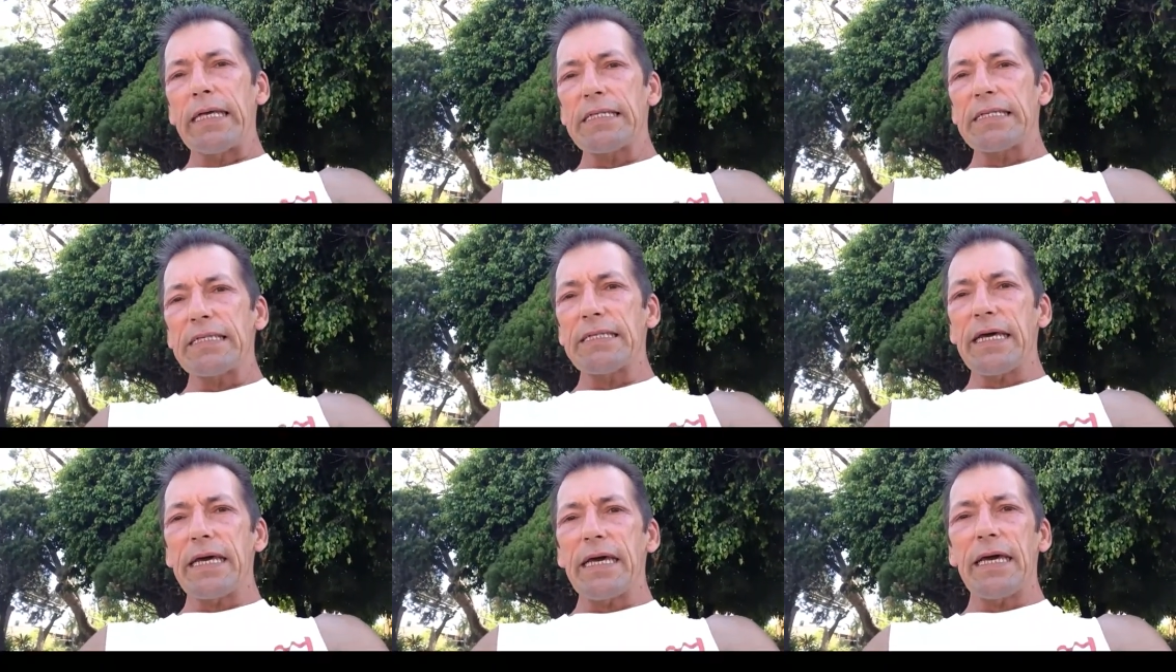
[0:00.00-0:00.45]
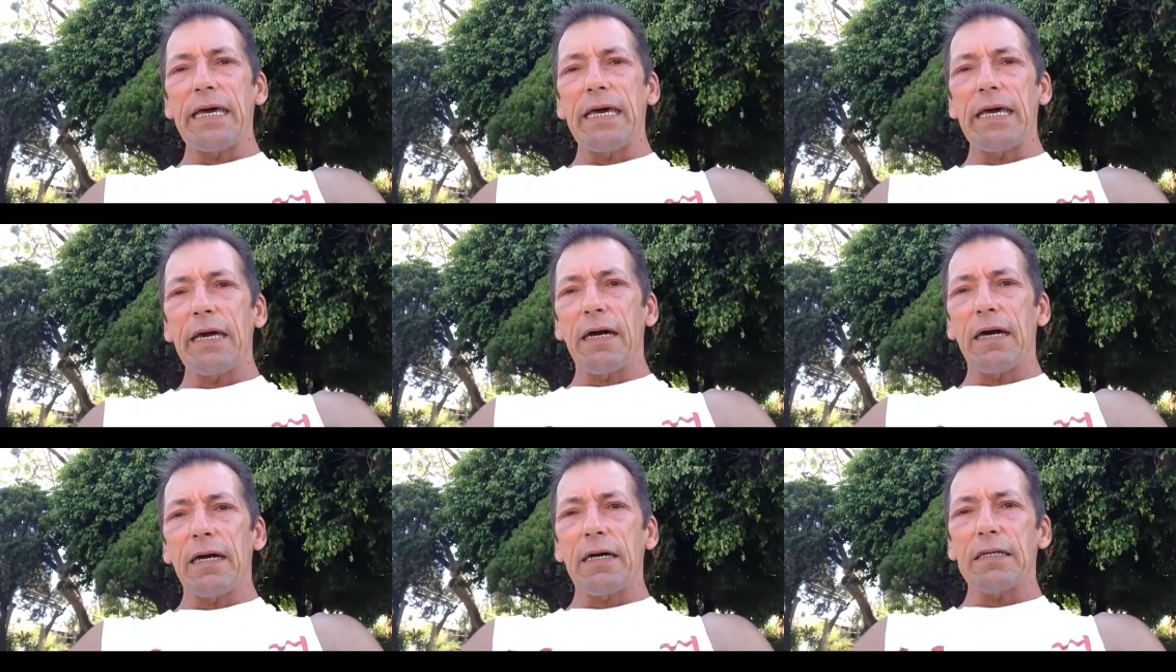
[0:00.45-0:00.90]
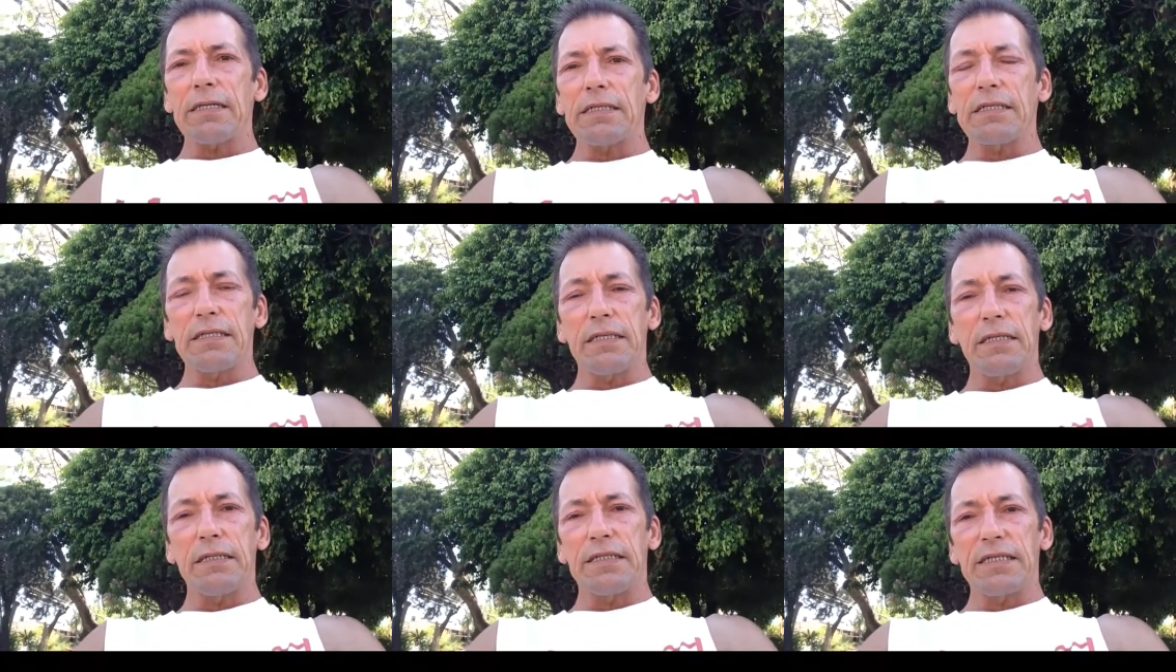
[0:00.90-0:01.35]
It's a uh,
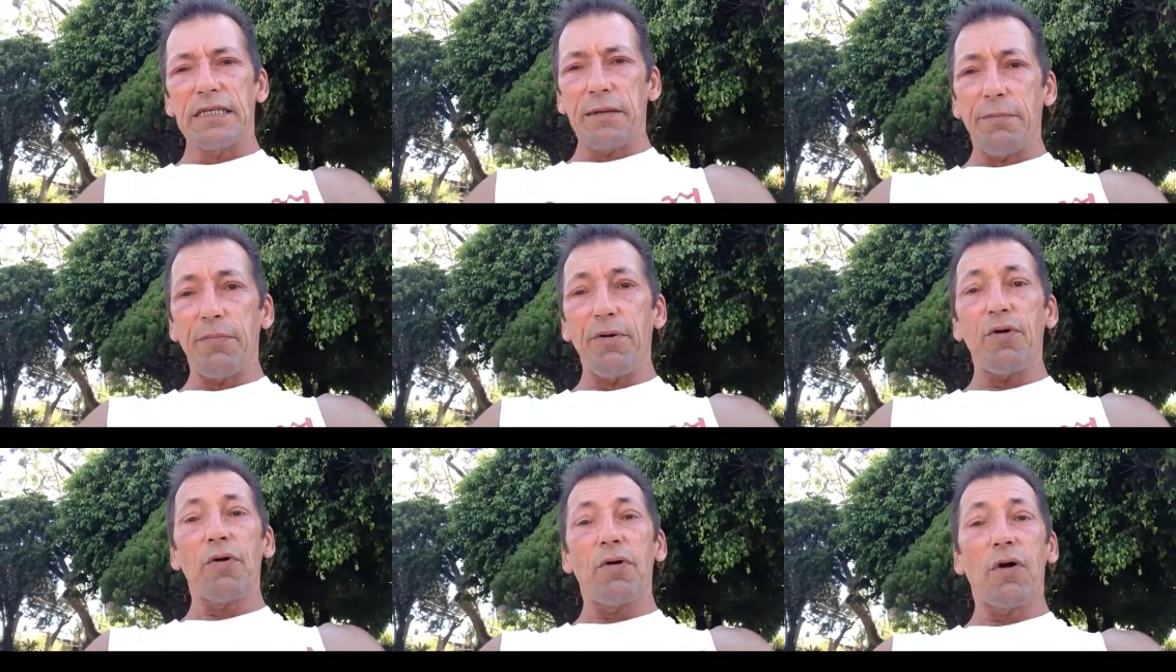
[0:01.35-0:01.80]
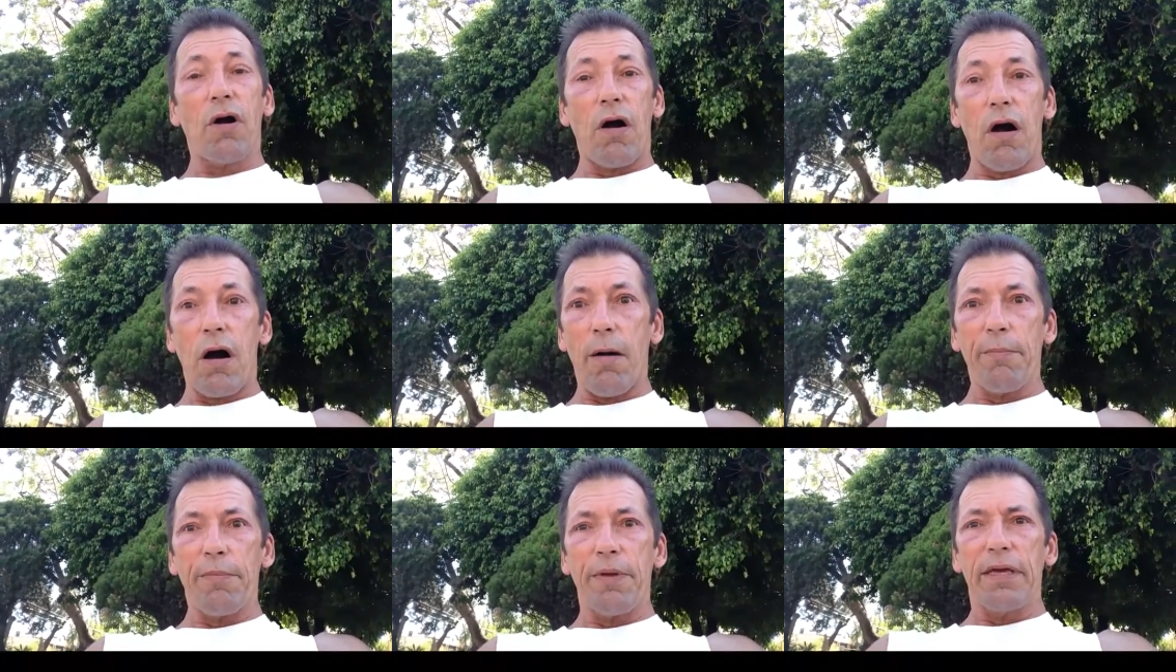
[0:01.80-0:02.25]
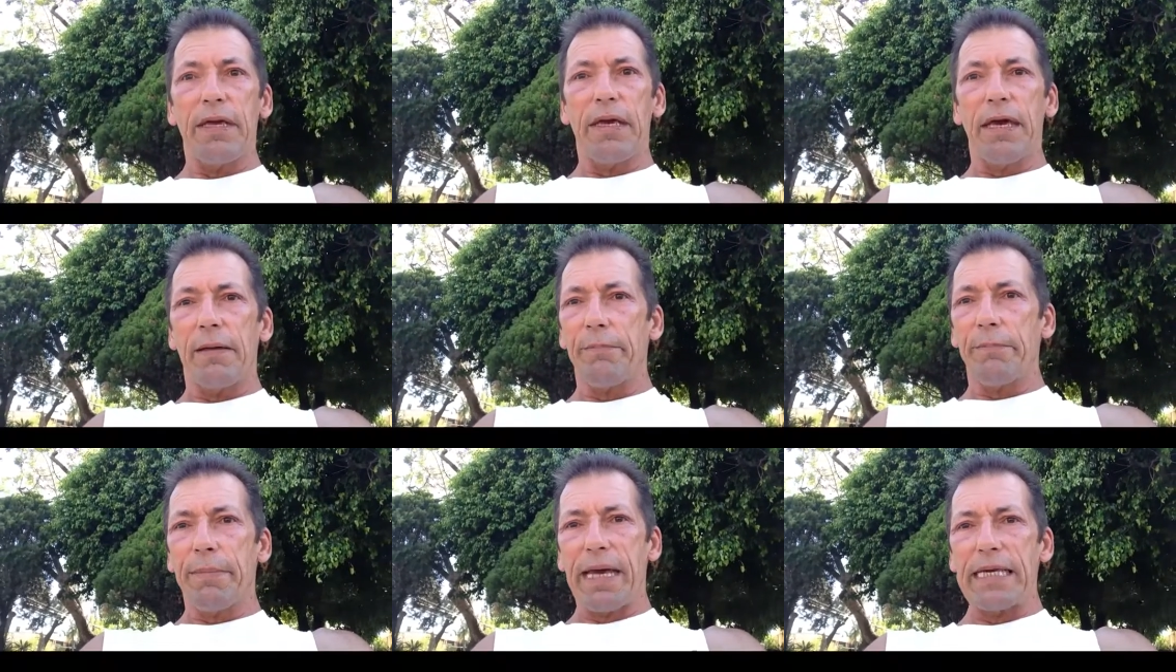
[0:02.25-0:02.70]
simple
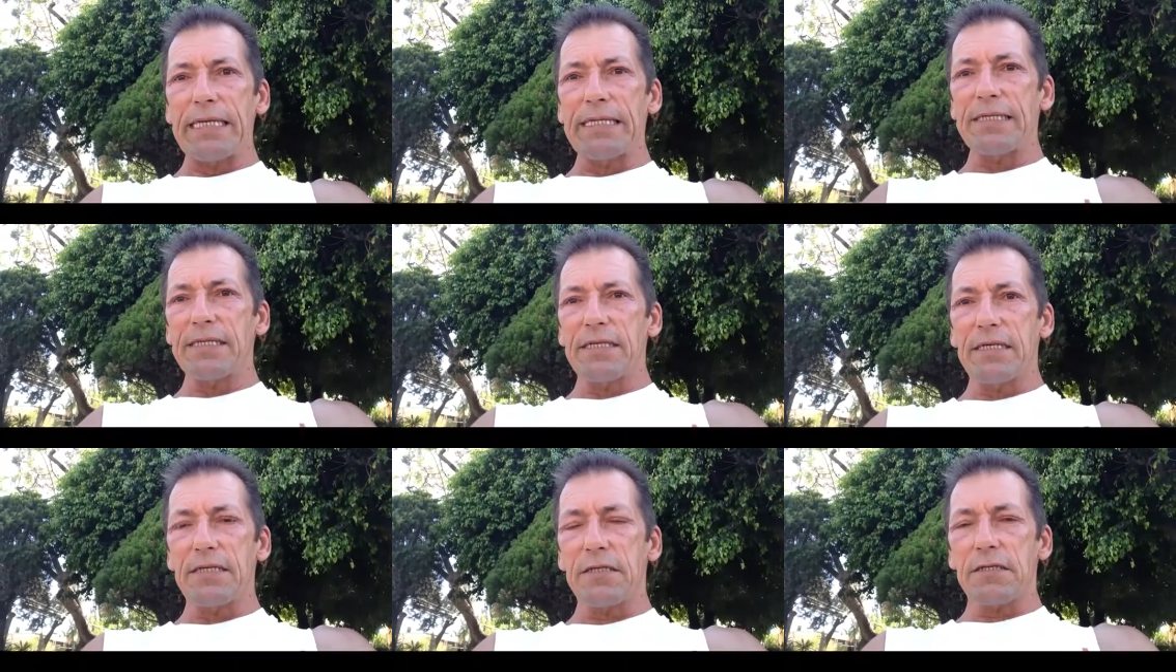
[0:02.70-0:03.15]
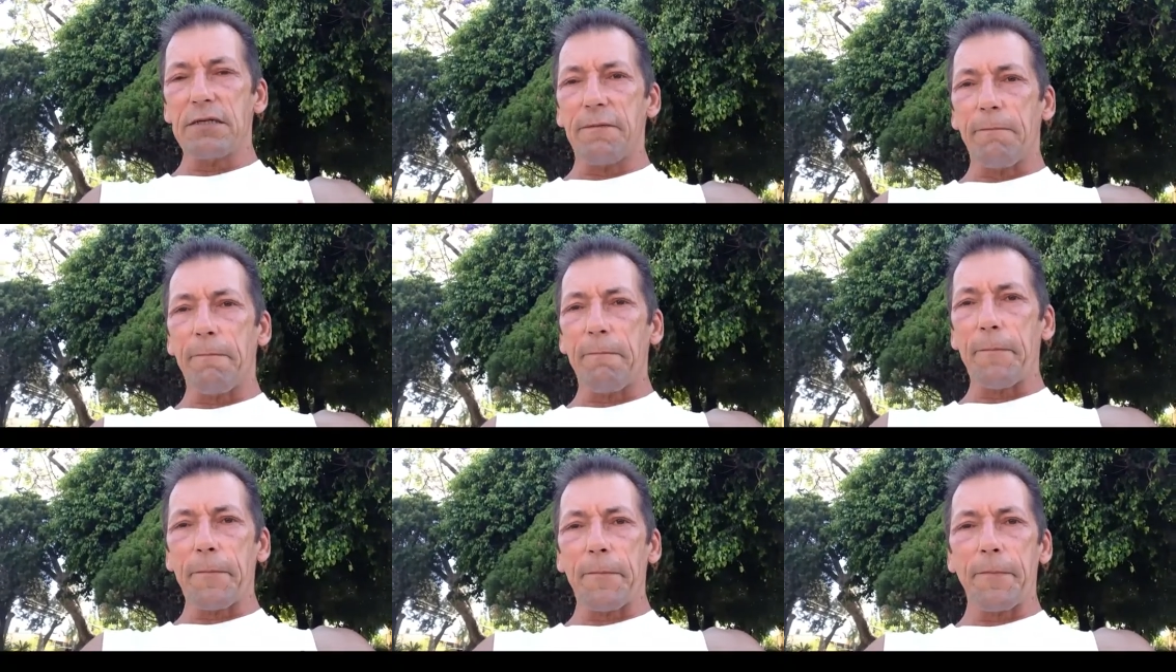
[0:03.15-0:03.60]
copy and paste system.